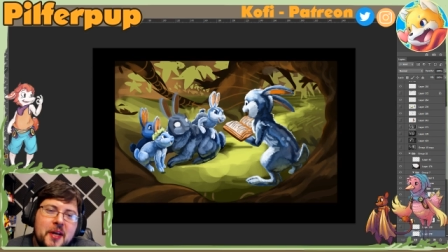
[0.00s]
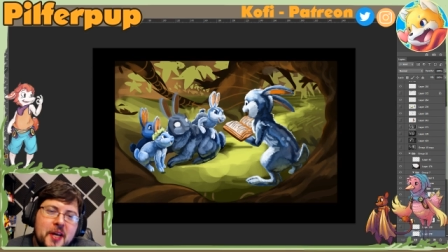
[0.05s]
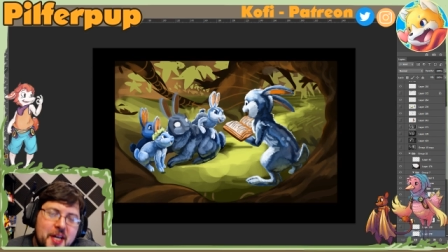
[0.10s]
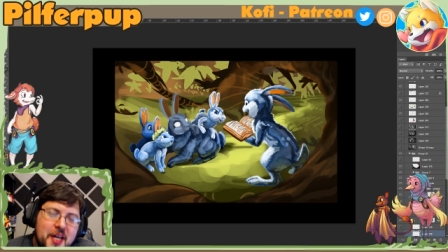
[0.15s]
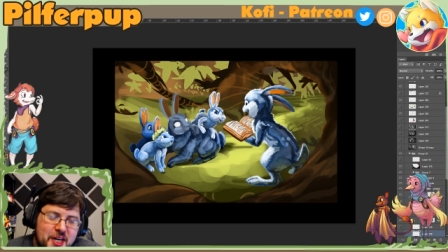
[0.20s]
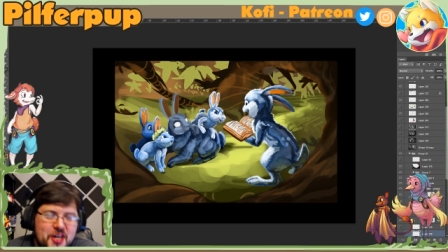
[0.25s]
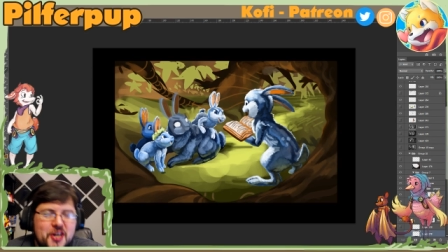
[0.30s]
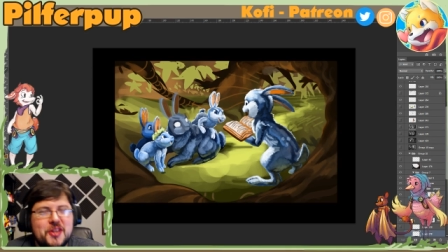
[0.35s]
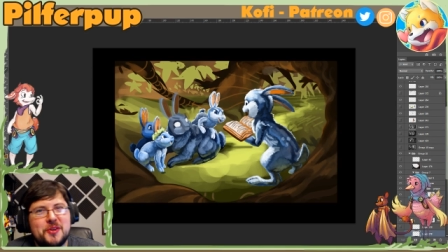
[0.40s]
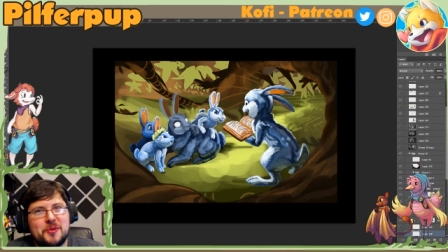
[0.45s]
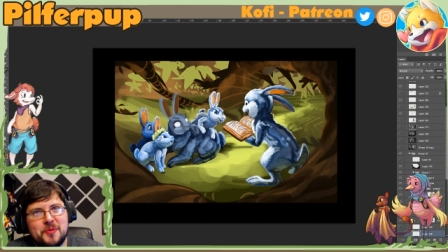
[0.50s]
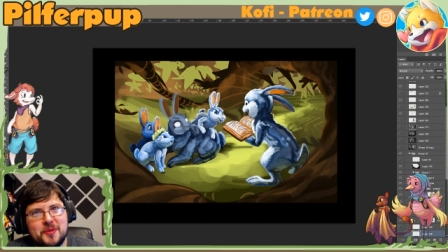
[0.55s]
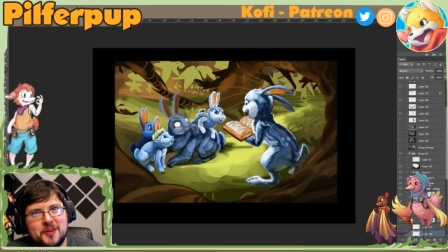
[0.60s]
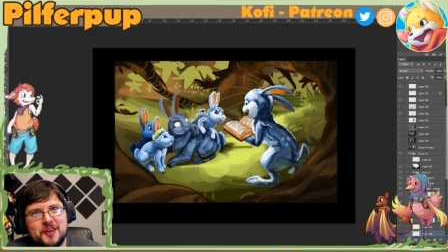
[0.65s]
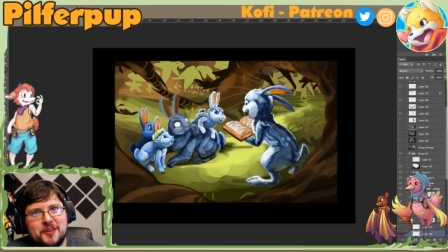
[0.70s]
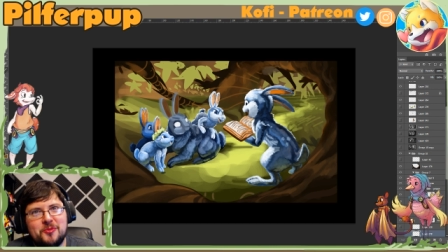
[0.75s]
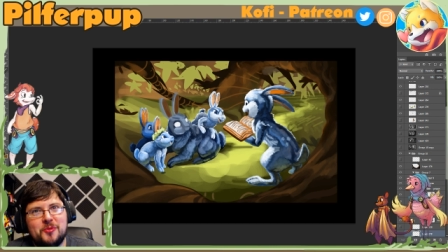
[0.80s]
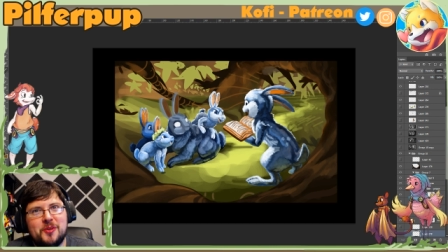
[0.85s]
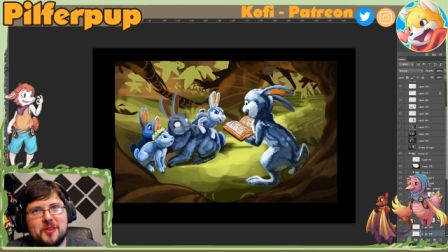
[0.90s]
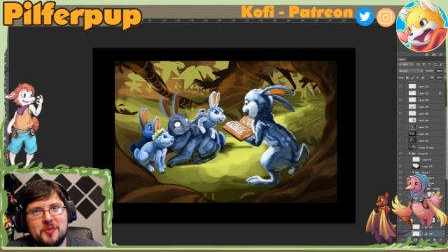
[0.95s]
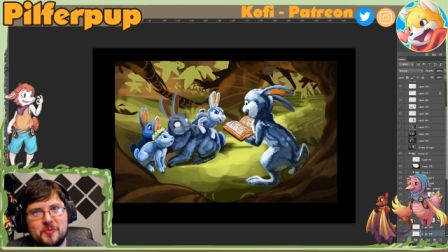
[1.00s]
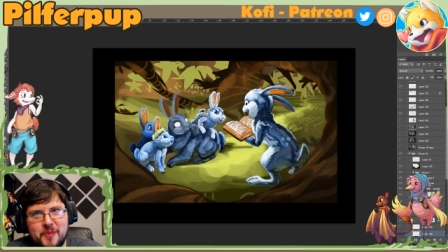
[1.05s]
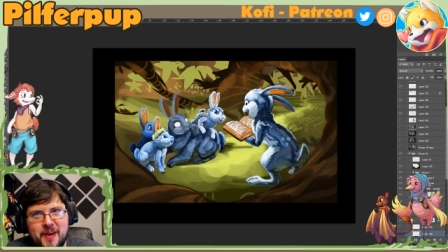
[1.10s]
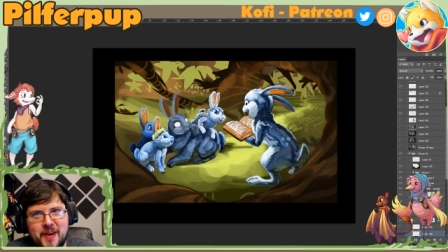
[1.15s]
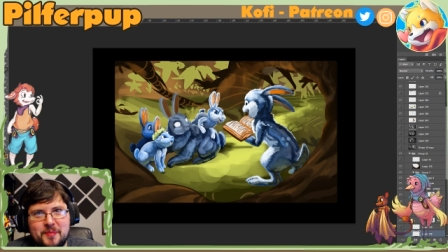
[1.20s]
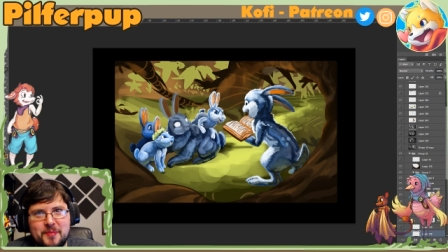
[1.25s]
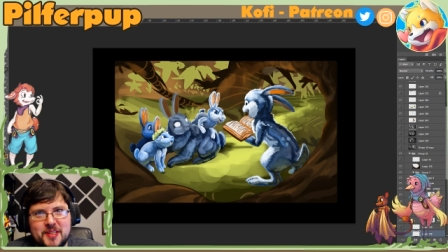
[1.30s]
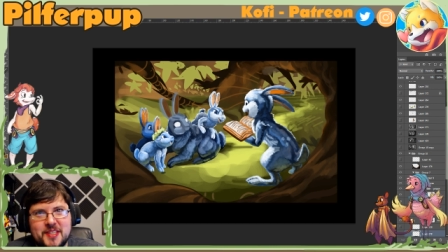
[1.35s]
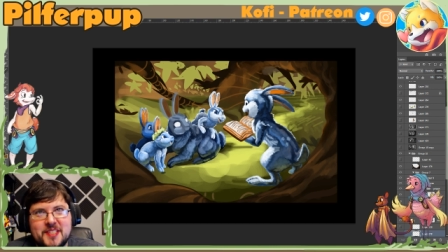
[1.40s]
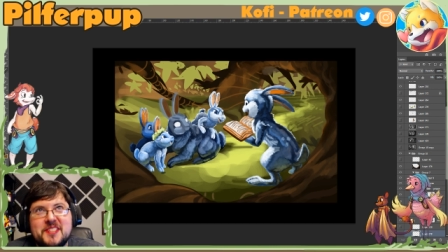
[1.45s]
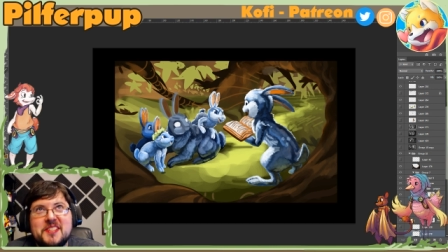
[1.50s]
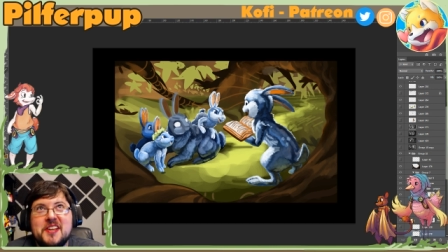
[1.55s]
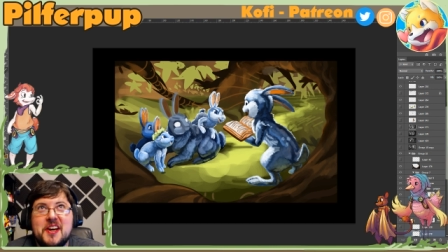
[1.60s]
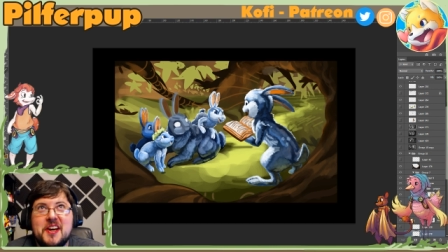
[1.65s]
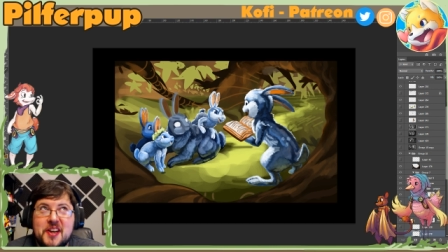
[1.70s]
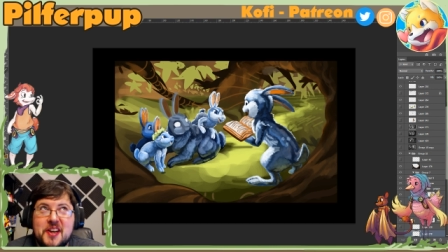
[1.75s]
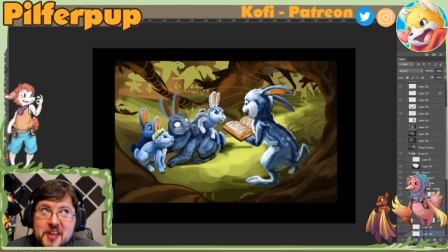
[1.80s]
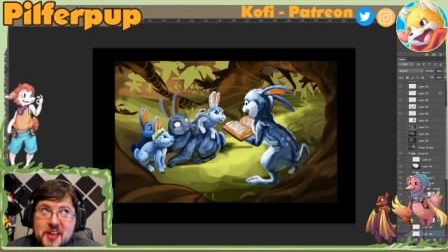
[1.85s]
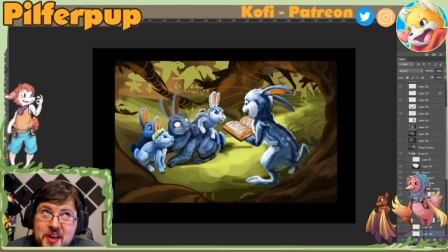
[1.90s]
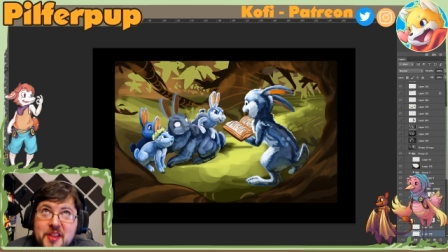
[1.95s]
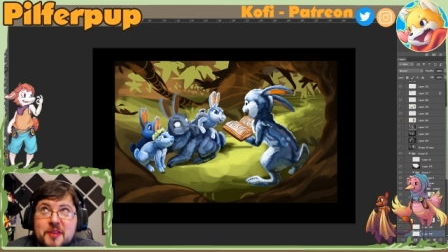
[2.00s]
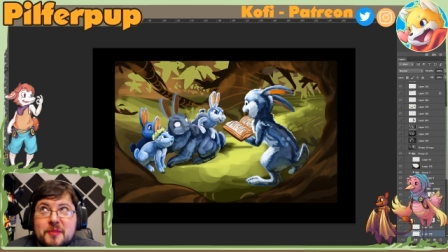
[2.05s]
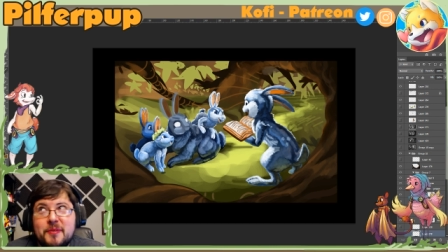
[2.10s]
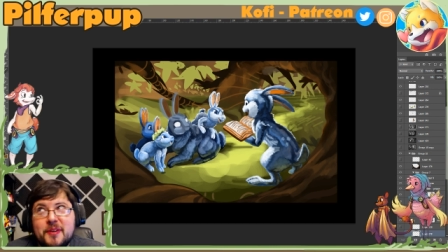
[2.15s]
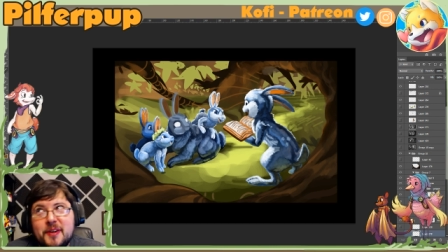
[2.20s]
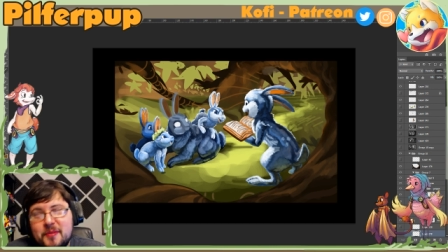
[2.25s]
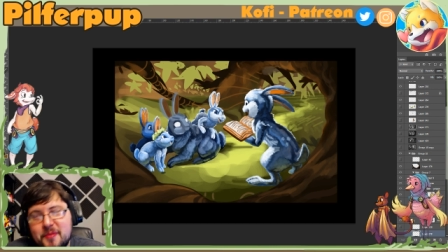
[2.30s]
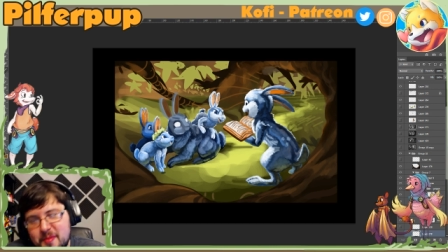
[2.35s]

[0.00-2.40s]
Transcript: Another one with rabbits. Another one